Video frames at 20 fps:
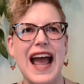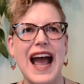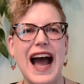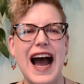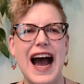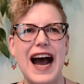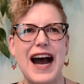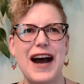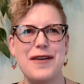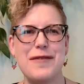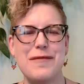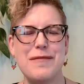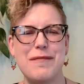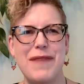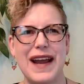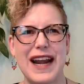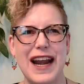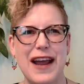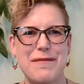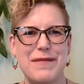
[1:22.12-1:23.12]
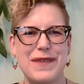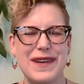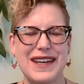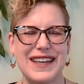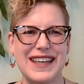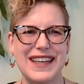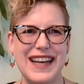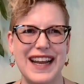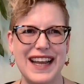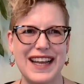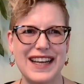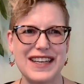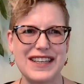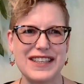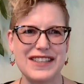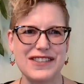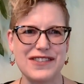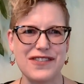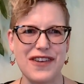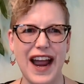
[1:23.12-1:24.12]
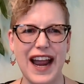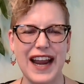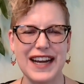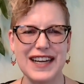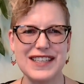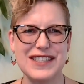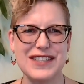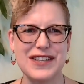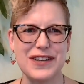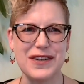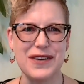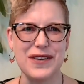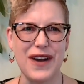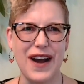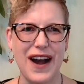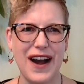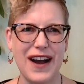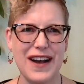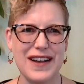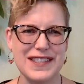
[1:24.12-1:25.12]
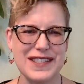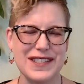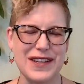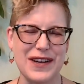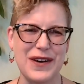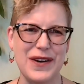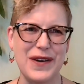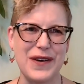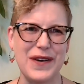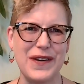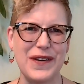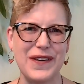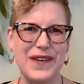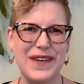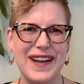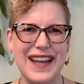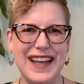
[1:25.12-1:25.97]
But I've been trying to also